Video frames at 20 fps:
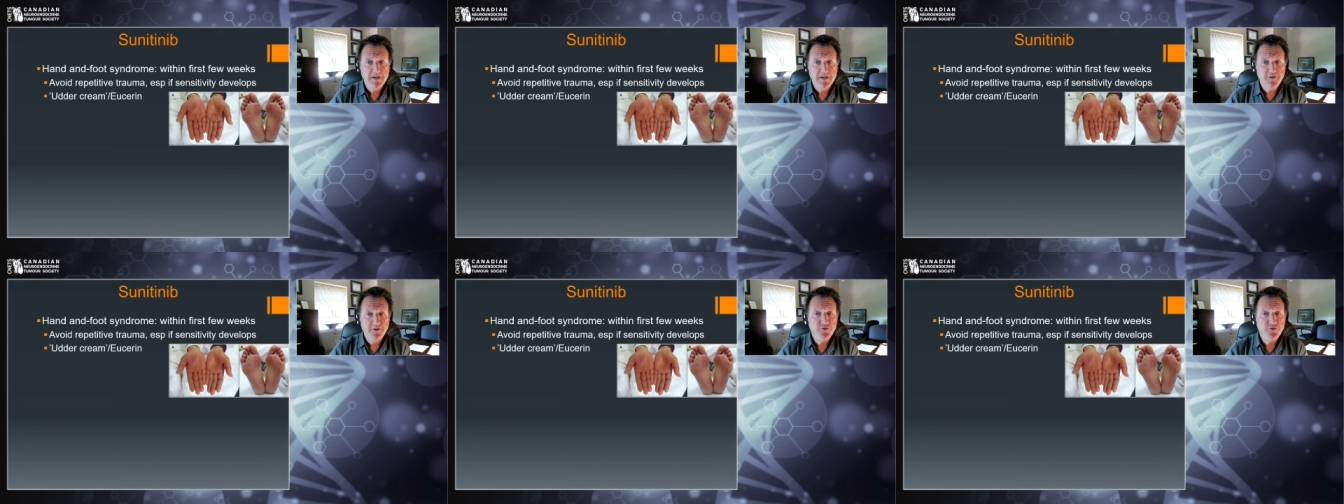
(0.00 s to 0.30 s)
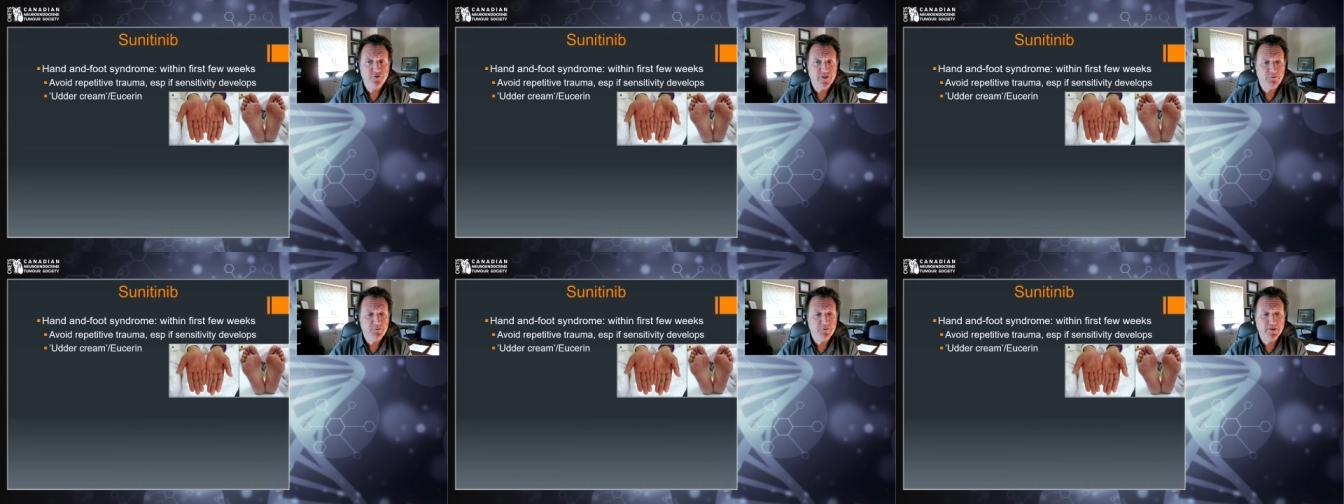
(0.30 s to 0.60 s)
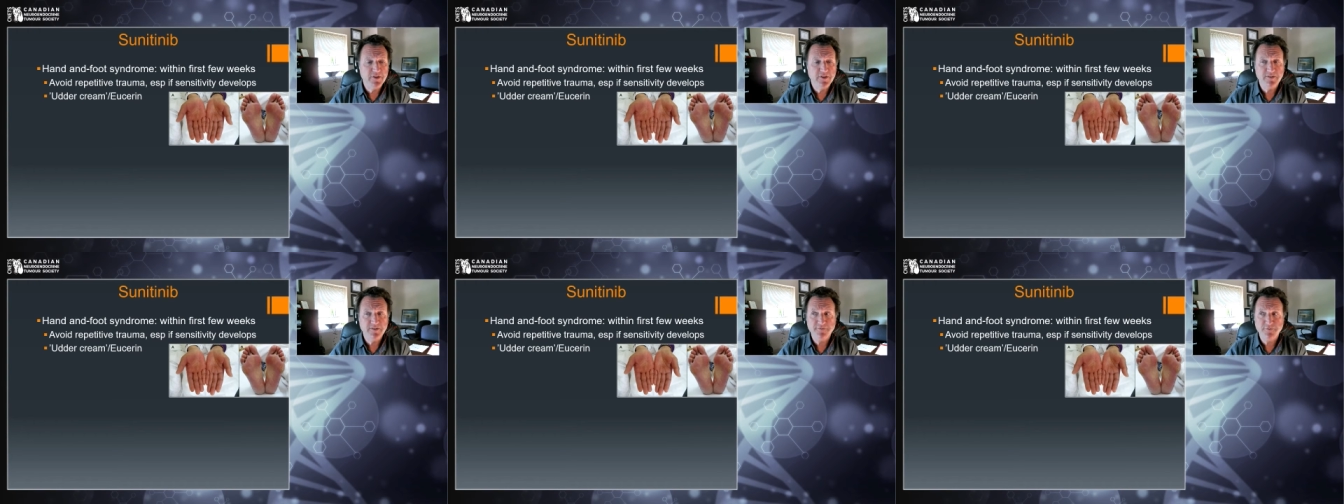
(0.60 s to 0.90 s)
Usually
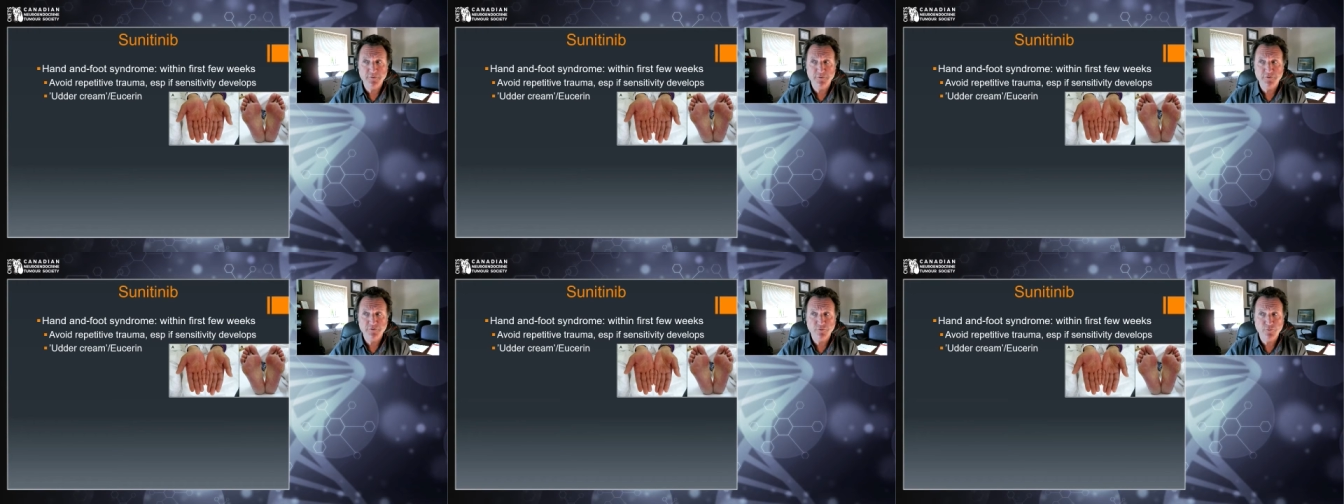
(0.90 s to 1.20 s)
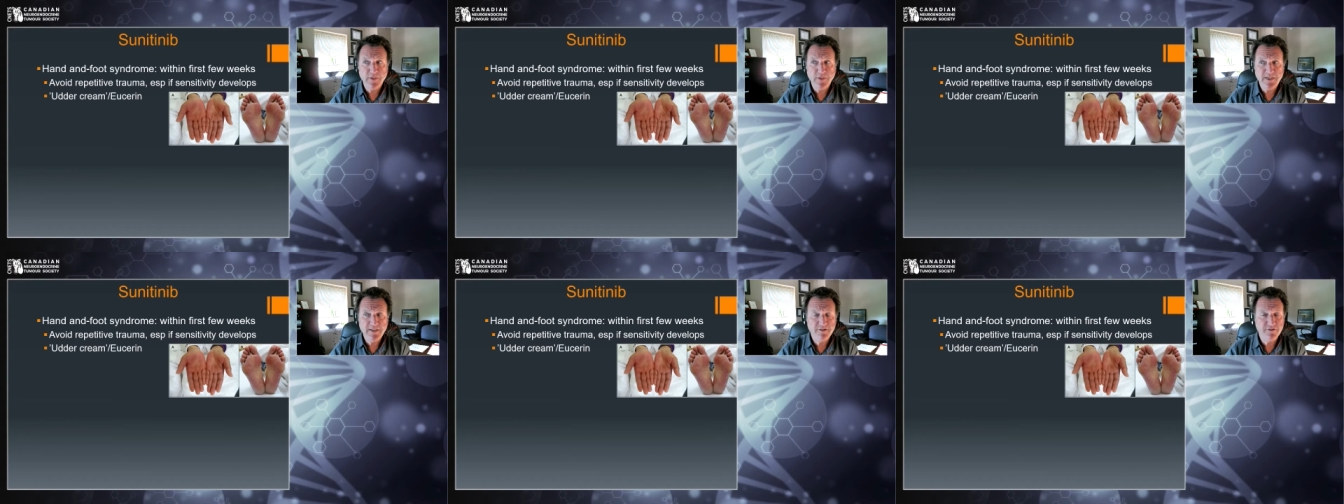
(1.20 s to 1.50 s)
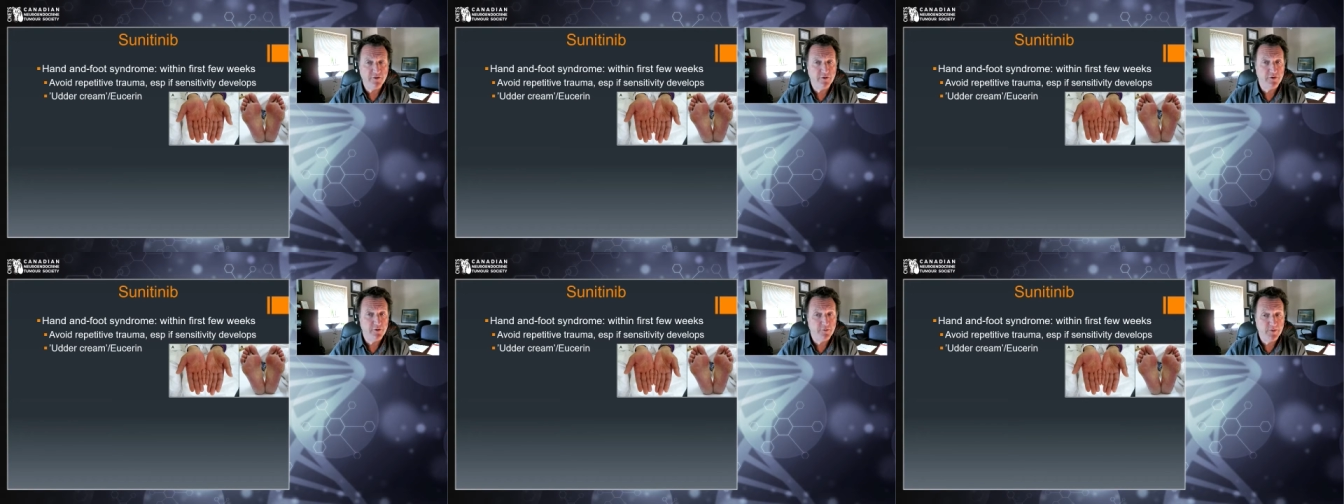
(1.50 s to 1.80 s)
within the first
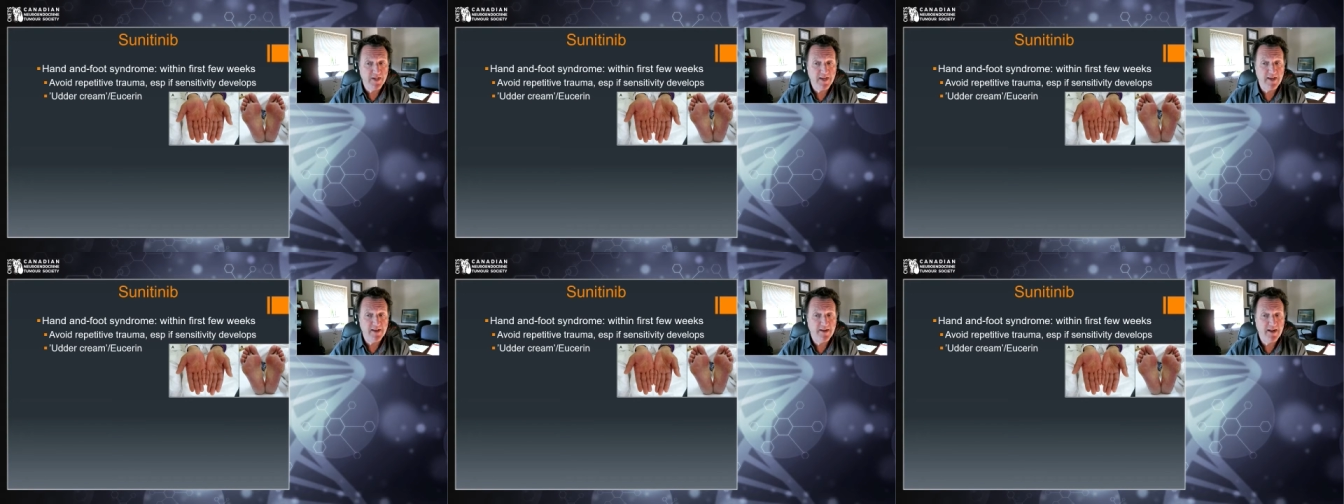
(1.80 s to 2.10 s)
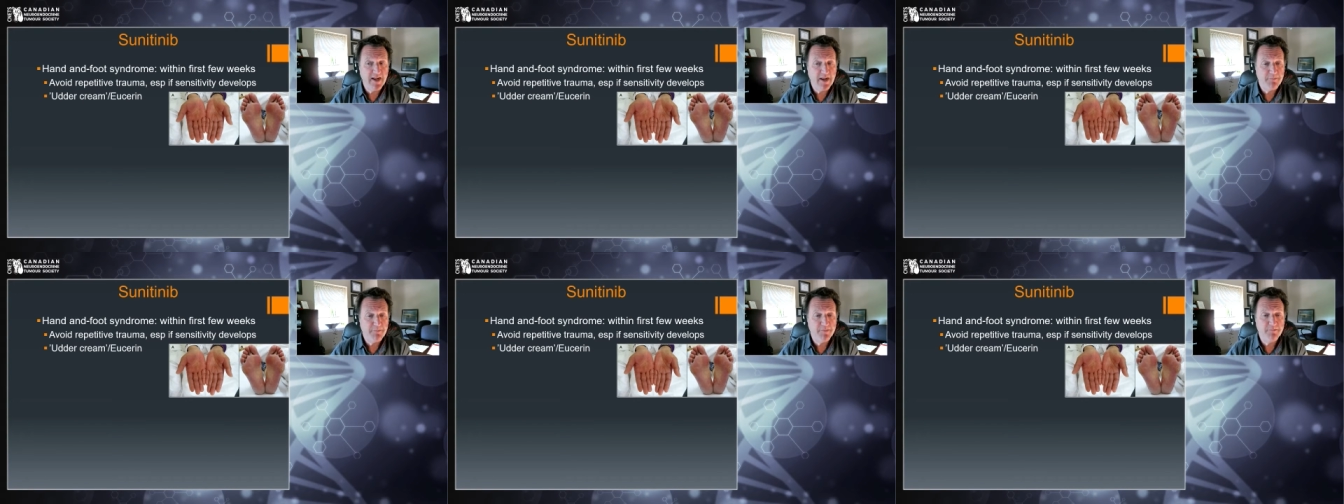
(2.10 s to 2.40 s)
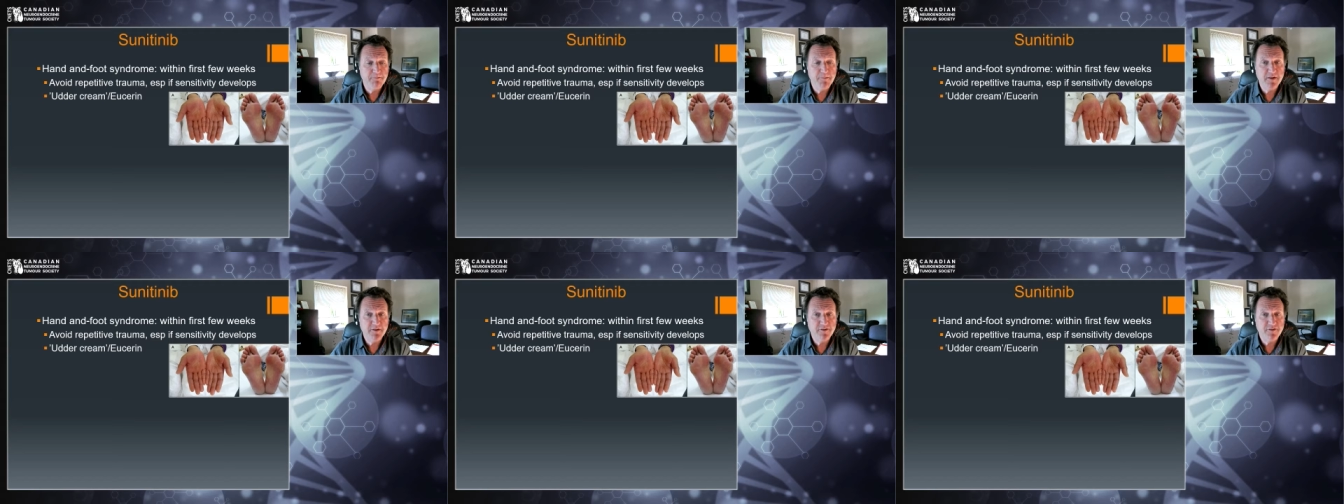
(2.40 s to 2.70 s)
weeks, although it can happen
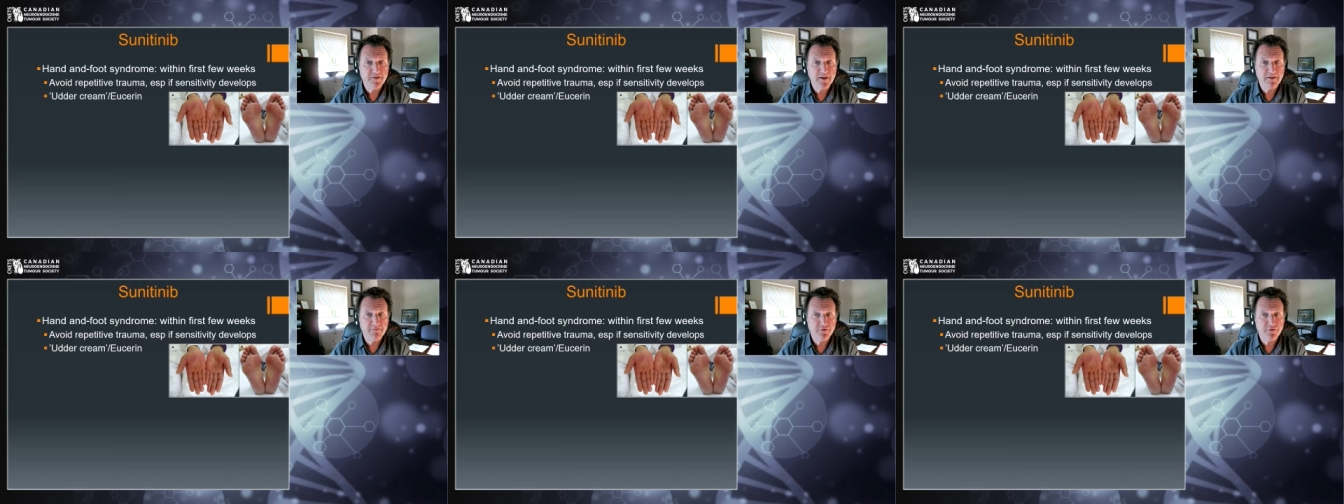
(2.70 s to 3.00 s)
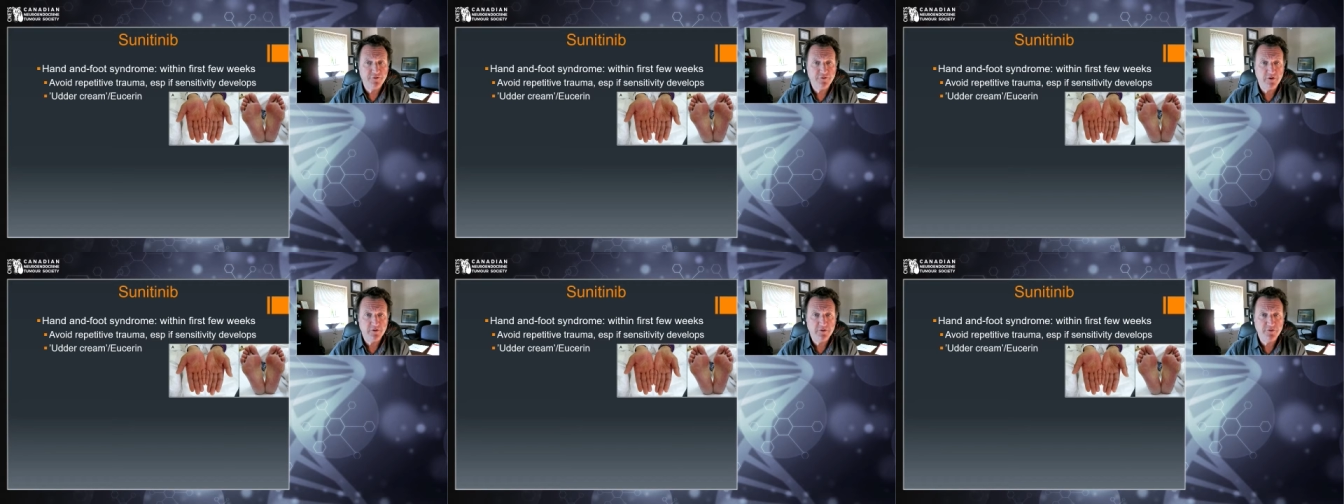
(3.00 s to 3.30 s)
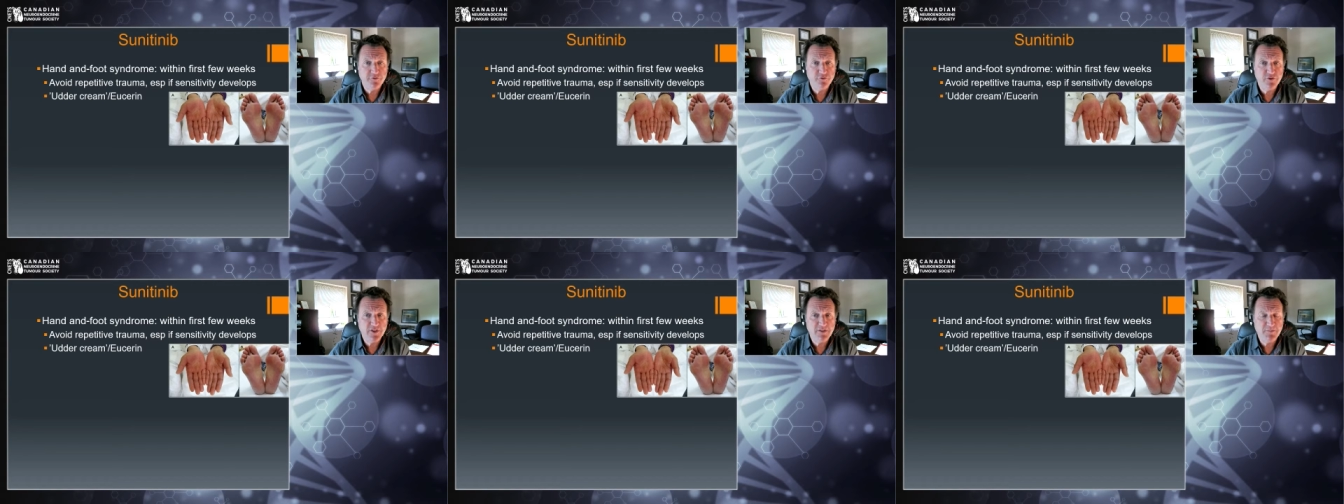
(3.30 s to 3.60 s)
months after starting
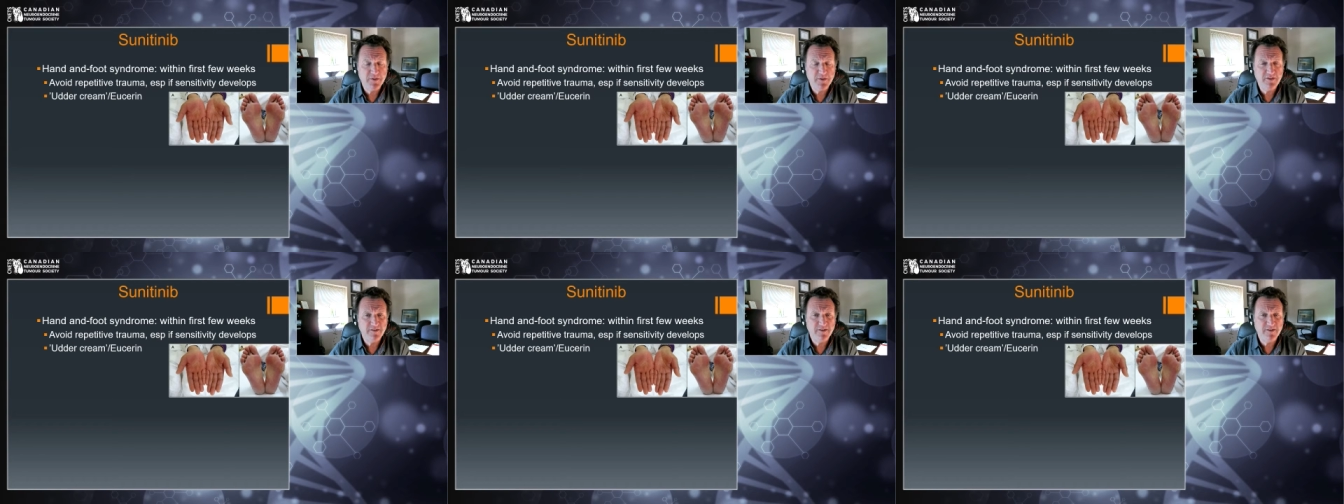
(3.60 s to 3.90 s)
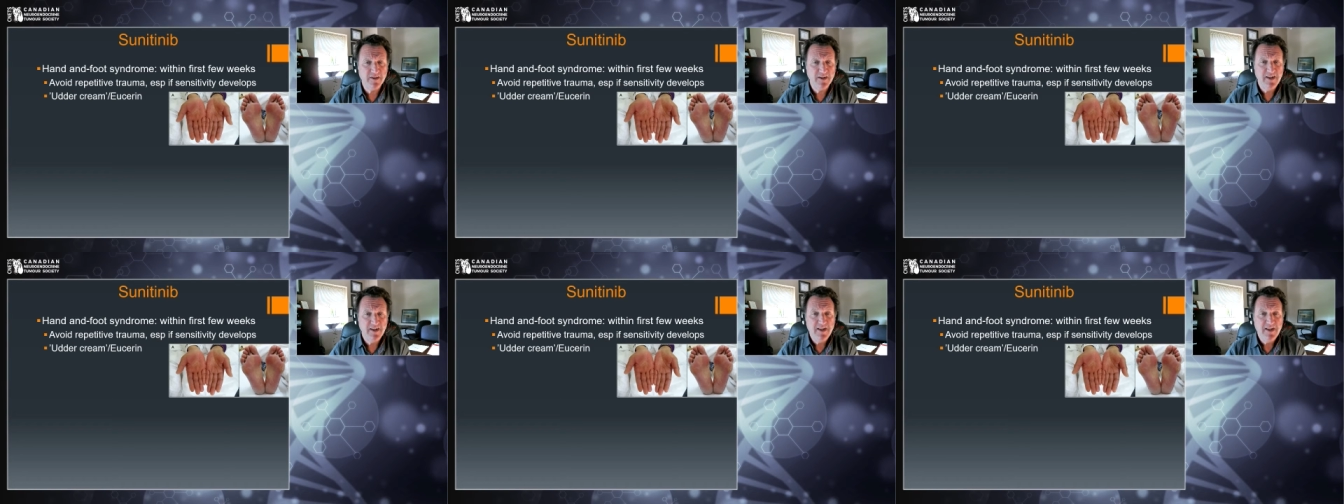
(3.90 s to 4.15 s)
treatment.